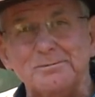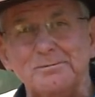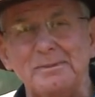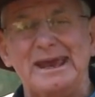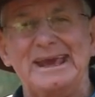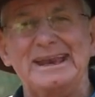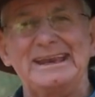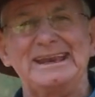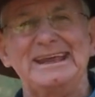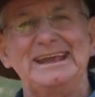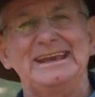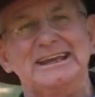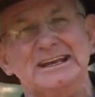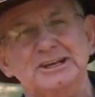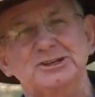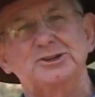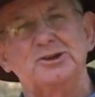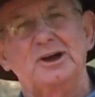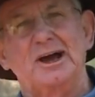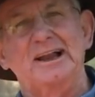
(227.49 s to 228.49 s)
men in
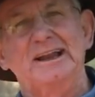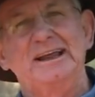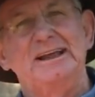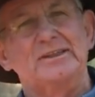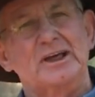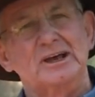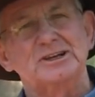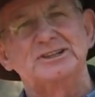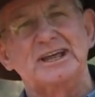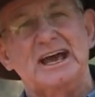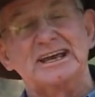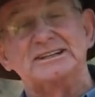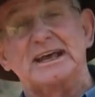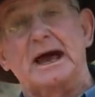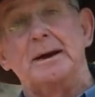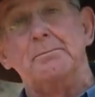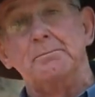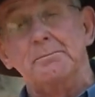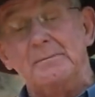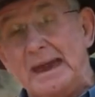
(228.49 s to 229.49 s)
Israel in those days,
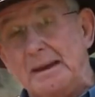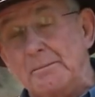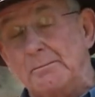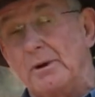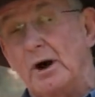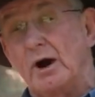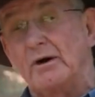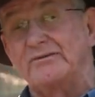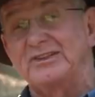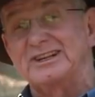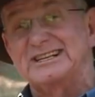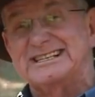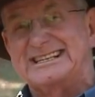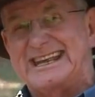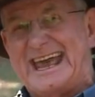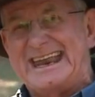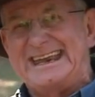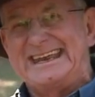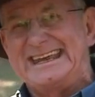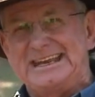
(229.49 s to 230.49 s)
a member of the
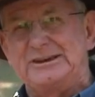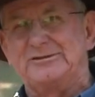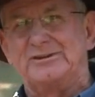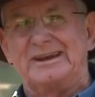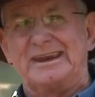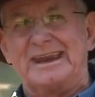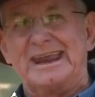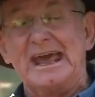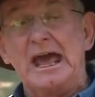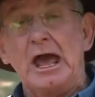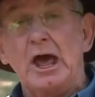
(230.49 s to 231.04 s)
Sanhedrin,